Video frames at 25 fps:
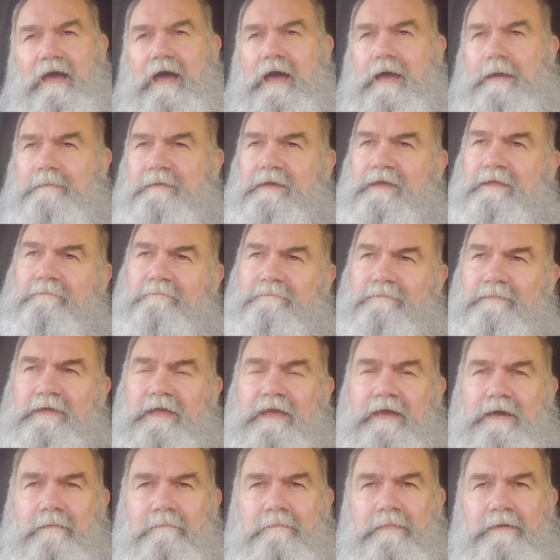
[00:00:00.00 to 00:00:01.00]
I mean,
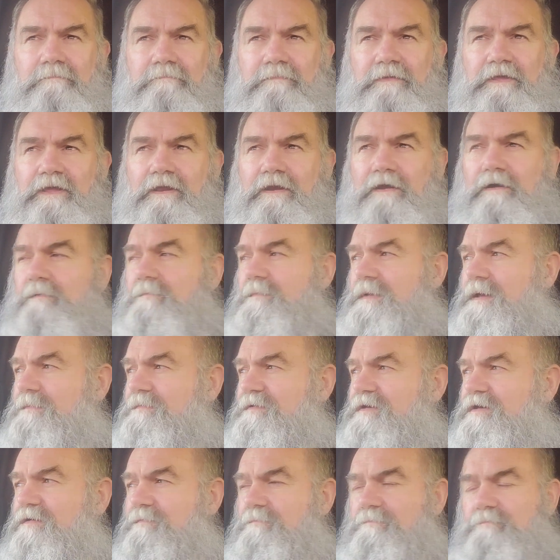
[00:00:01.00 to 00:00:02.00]
yeah,
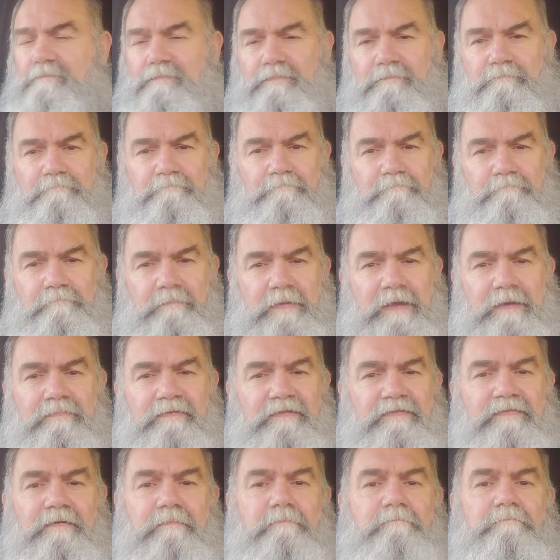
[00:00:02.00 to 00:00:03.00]
maybe
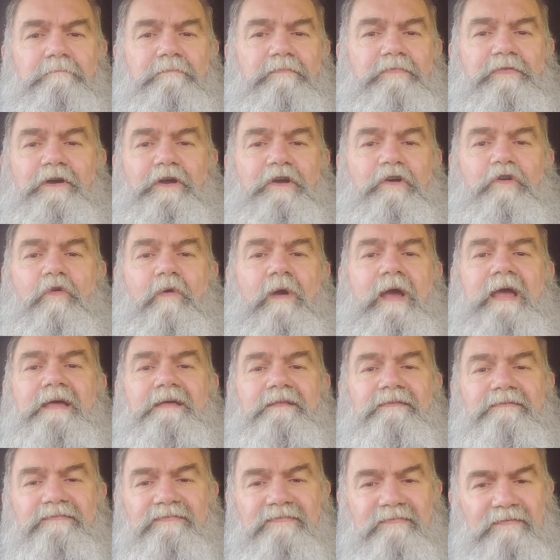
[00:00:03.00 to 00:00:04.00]
the
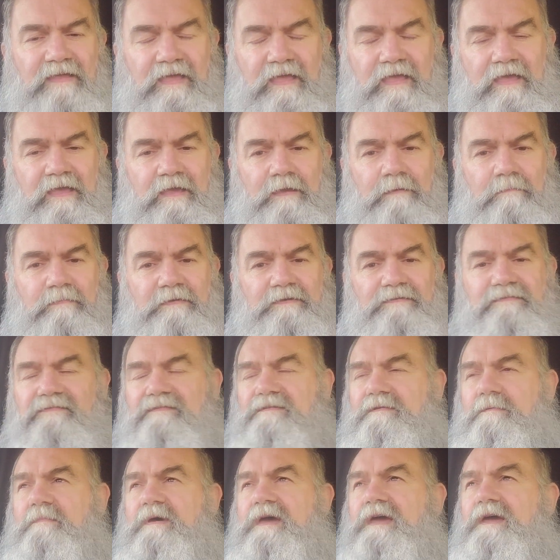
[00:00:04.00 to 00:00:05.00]
grand scheme
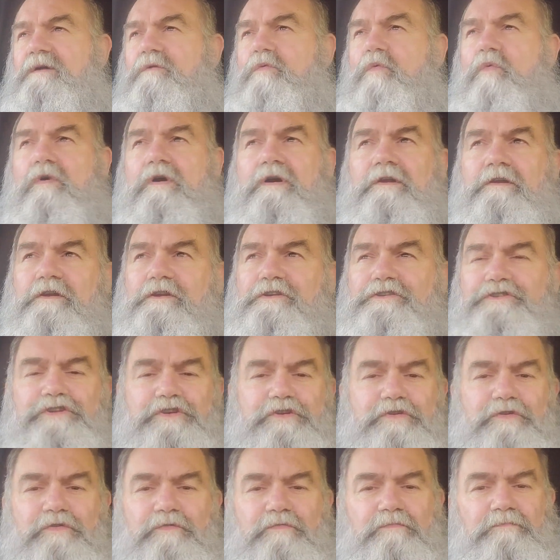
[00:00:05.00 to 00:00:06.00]
is to make one or
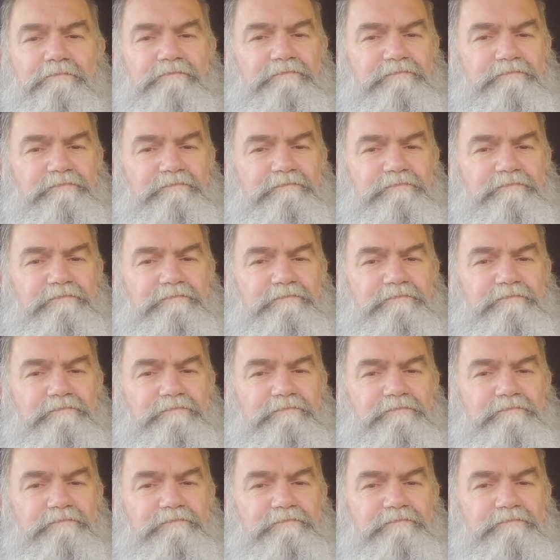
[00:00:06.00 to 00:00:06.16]
two